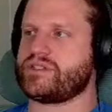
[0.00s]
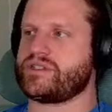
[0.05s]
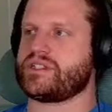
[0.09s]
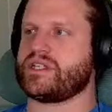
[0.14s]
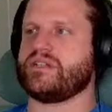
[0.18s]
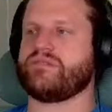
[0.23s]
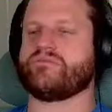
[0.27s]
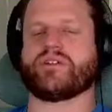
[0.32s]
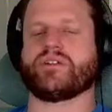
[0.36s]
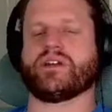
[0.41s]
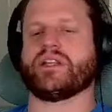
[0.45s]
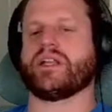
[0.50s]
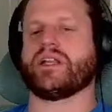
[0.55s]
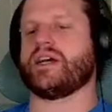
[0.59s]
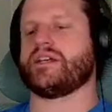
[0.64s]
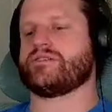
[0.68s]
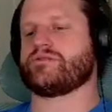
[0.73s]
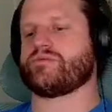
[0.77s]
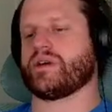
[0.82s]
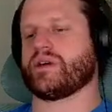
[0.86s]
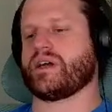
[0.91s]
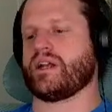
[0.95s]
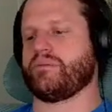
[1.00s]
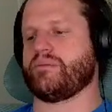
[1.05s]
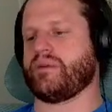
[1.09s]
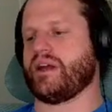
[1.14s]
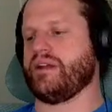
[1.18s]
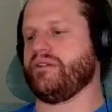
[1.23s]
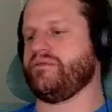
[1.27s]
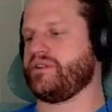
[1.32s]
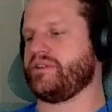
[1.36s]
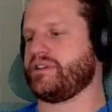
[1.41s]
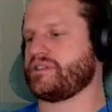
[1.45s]
Didn't realize what kind of
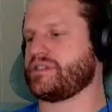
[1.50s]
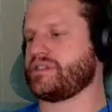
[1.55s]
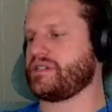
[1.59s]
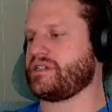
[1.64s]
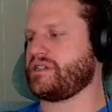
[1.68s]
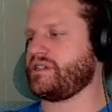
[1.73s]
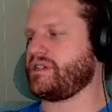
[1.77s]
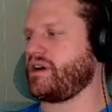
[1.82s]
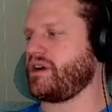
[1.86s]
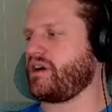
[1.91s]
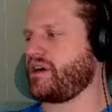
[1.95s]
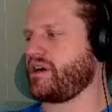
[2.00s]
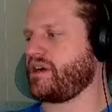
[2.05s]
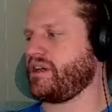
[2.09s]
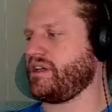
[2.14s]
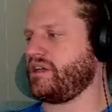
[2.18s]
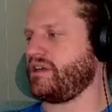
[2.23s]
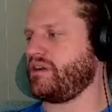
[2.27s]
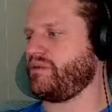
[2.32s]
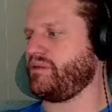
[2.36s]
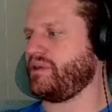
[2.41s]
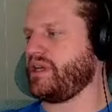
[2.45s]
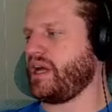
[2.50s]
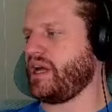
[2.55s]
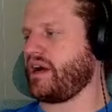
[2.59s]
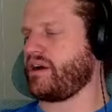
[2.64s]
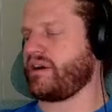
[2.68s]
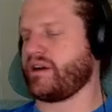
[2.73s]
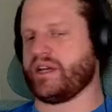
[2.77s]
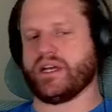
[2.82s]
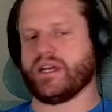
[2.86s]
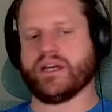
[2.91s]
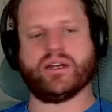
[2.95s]
benefits we
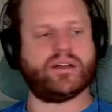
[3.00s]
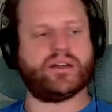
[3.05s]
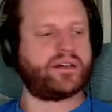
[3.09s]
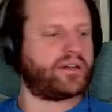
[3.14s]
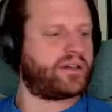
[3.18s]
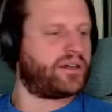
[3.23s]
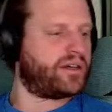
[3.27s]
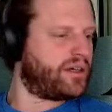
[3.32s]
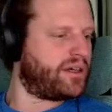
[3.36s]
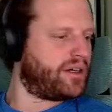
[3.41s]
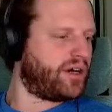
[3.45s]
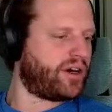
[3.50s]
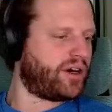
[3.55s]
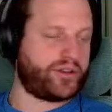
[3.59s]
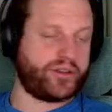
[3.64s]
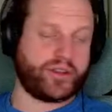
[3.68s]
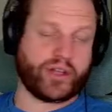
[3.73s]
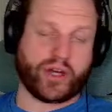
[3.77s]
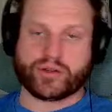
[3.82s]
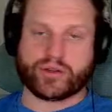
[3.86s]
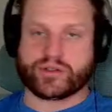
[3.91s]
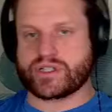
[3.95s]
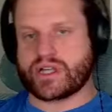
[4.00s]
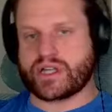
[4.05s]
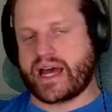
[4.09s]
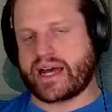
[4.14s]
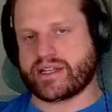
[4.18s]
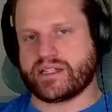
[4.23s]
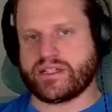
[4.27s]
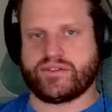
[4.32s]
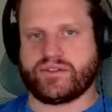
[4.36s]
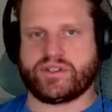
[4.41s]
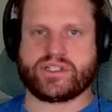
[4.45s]
carry, or those
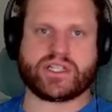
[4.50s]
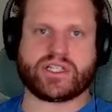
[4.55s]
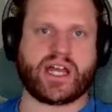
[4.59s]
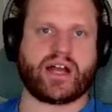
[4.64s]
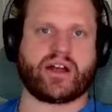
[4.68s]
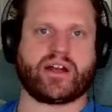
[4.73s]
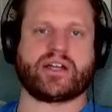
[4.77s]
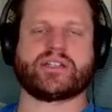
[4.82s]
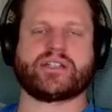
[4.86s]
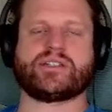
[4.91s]
activities carry.